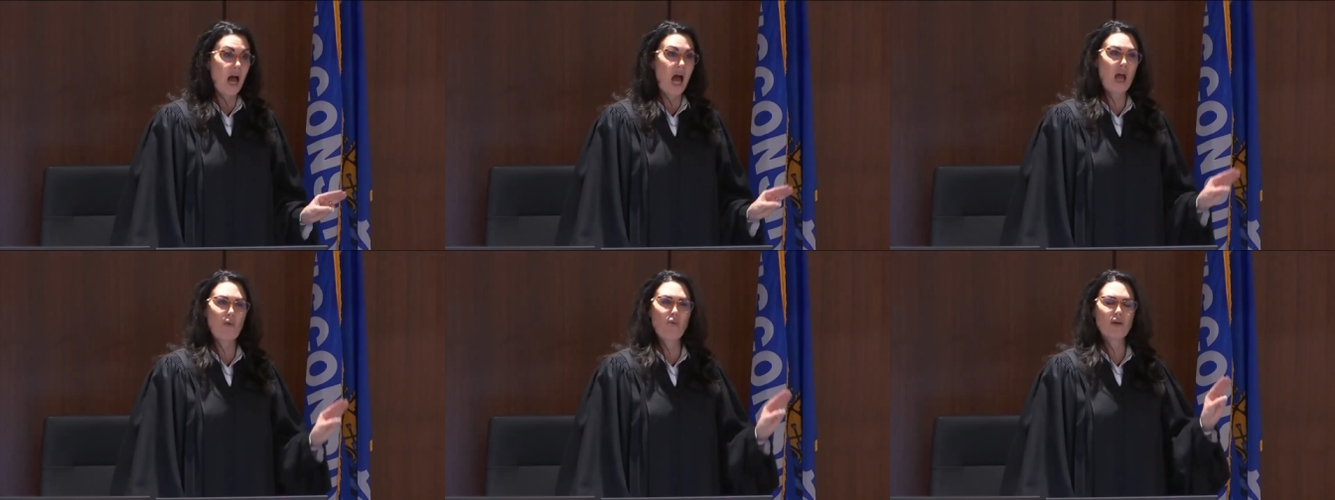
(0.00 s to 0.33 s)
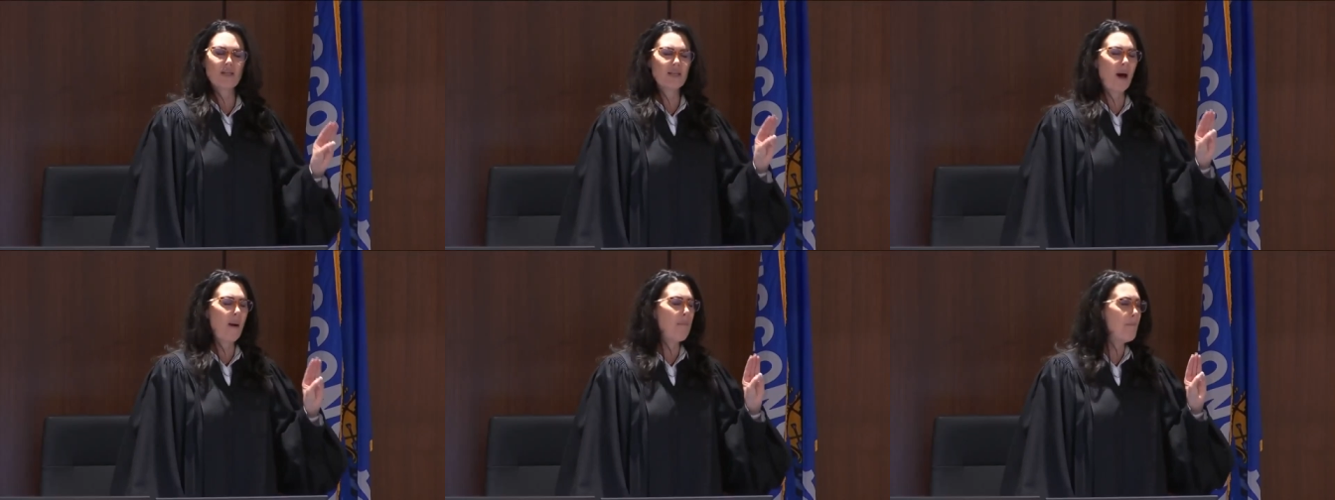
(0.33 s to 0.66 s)
I
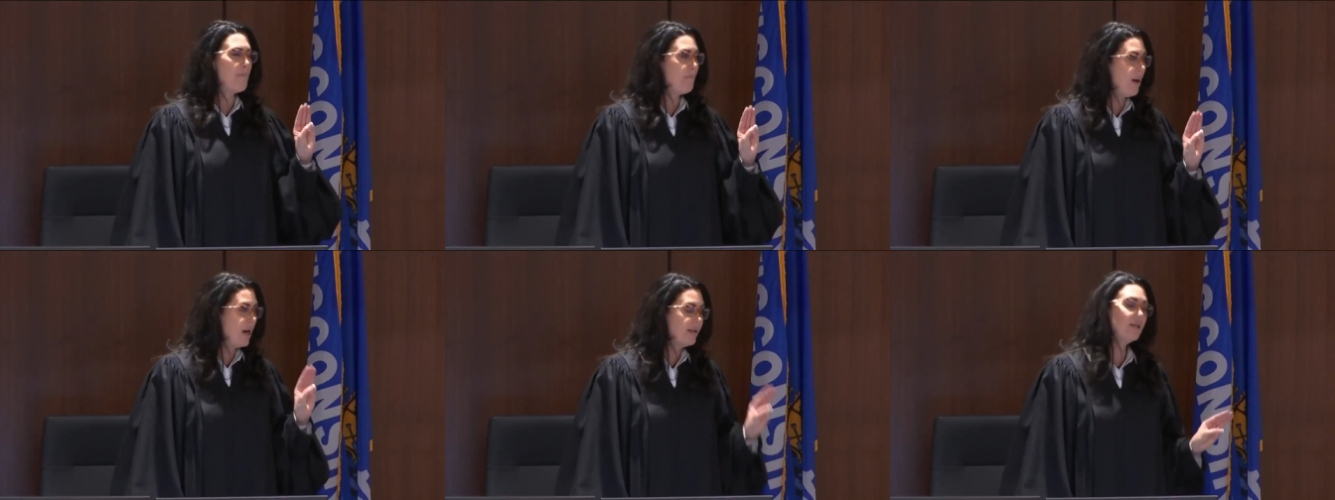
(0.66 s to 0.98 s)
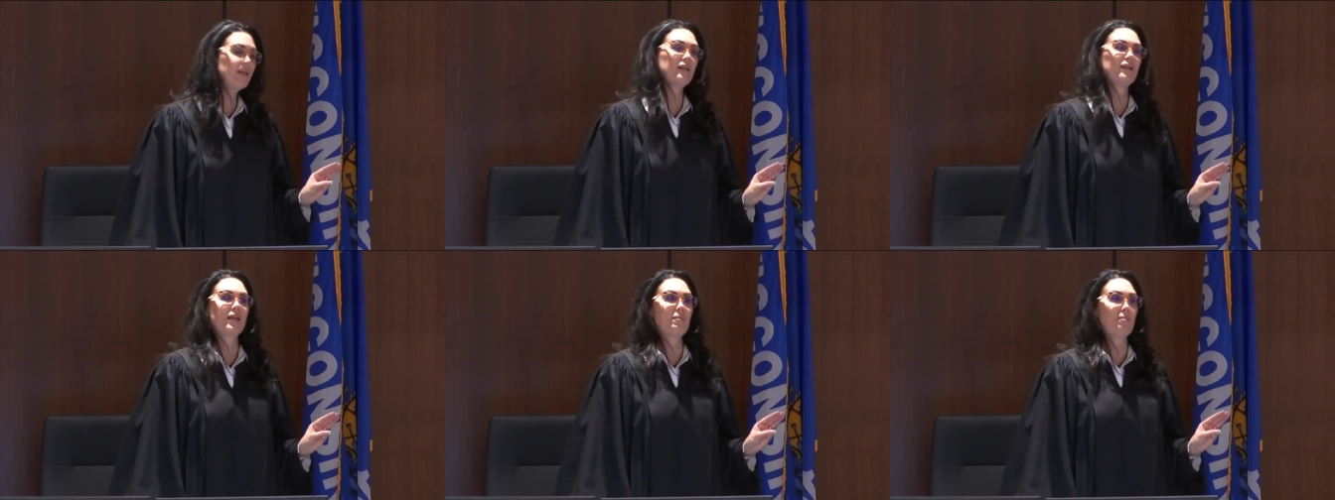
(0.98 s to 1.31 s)
was
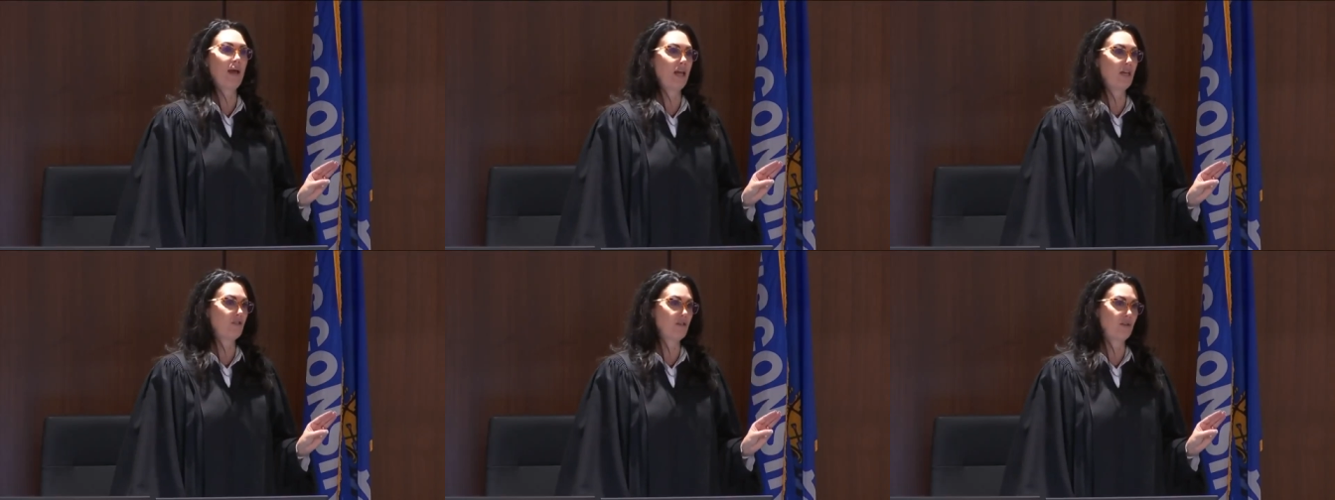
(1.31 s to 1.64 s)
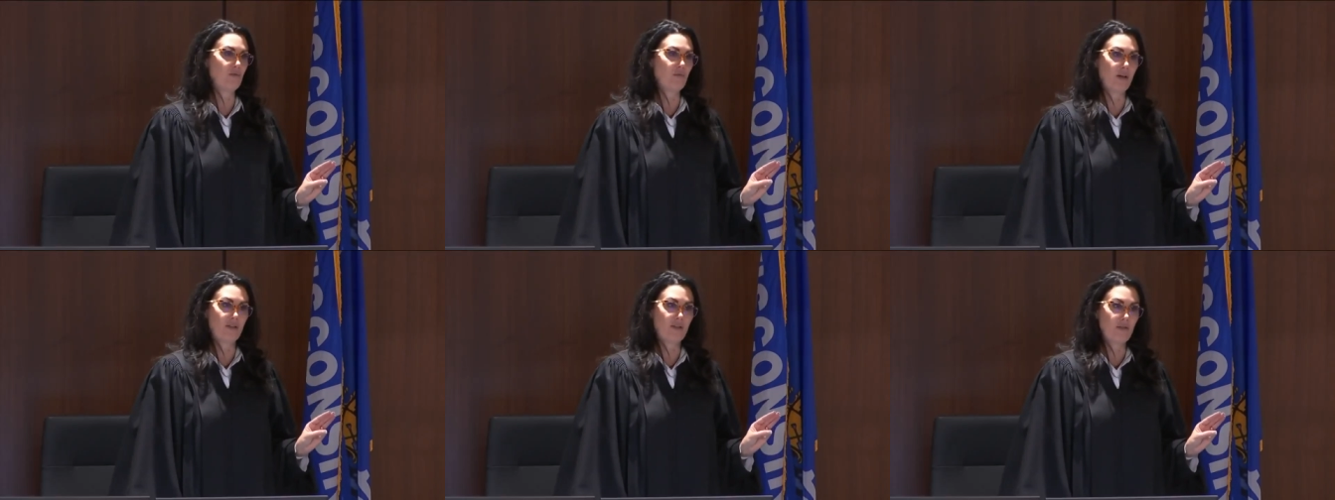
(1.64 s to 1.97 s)
abundantly
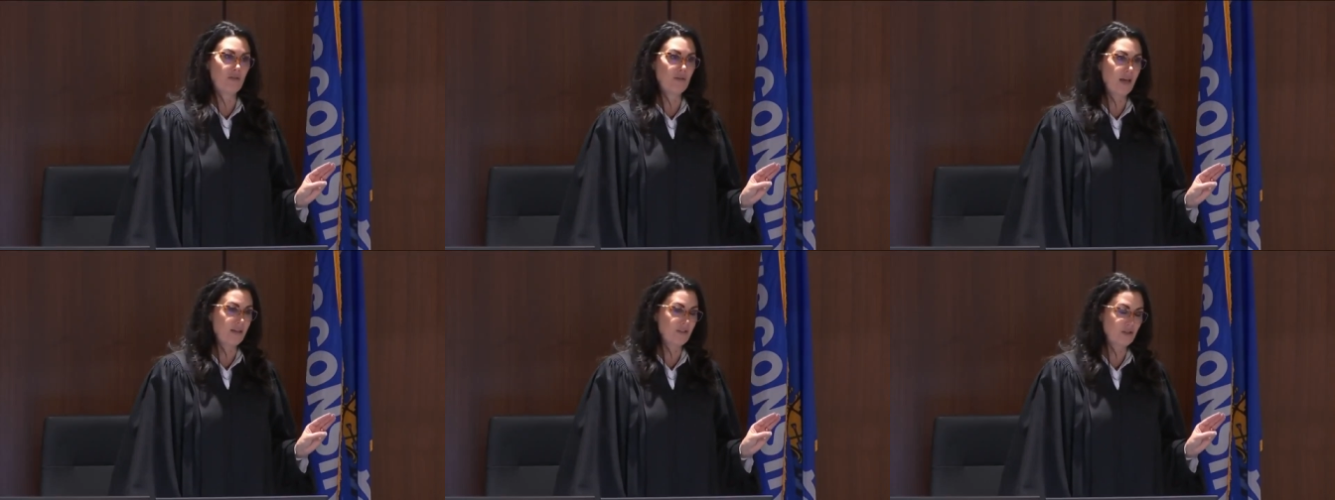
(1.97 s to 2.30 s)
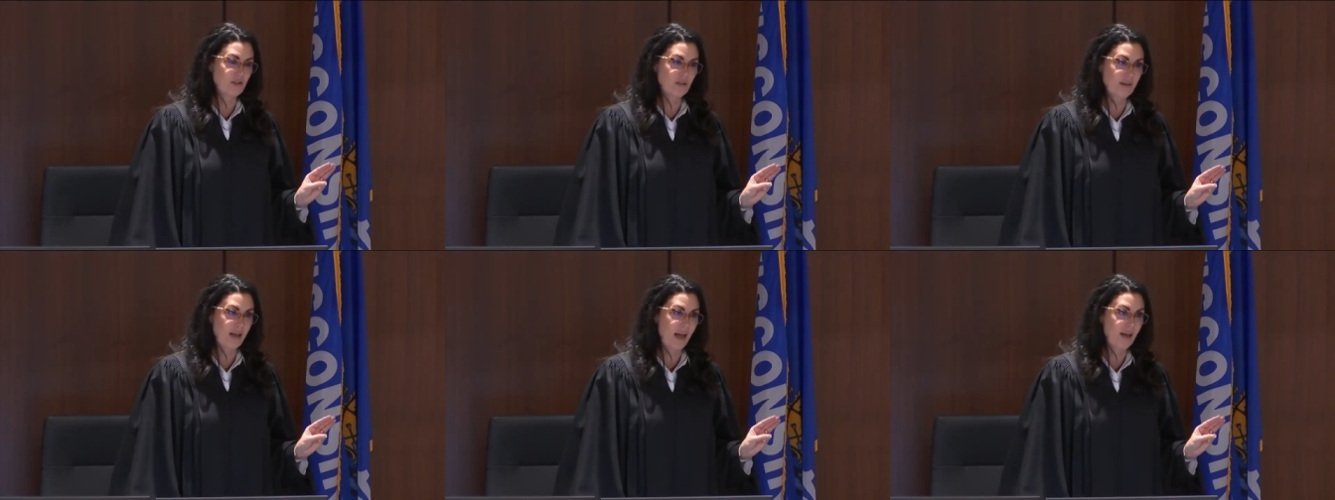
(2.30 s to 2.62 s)
patient with you
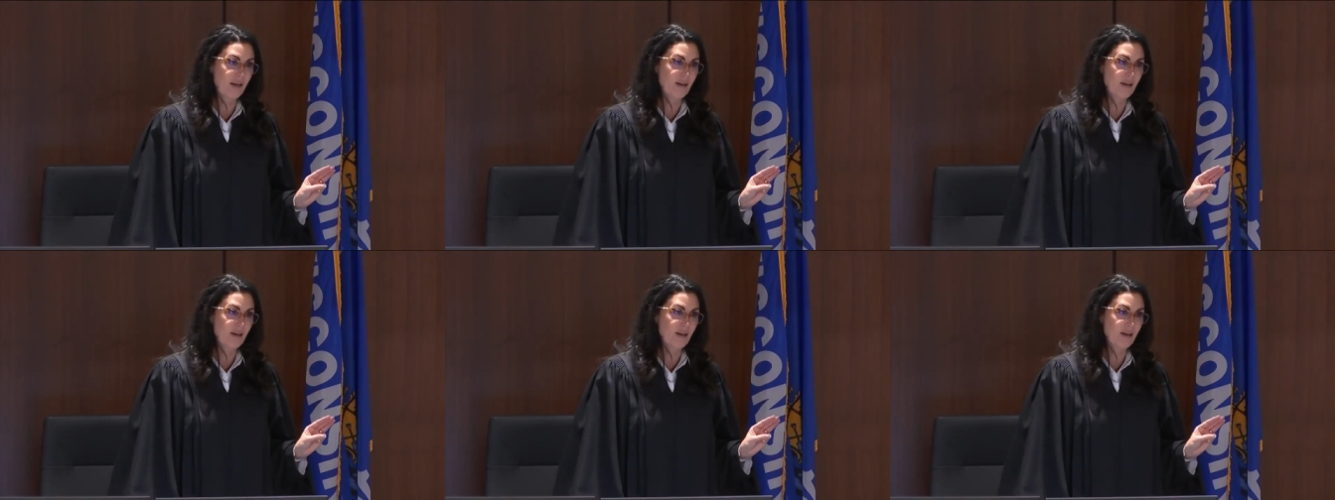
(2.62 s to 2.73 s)
yesterday.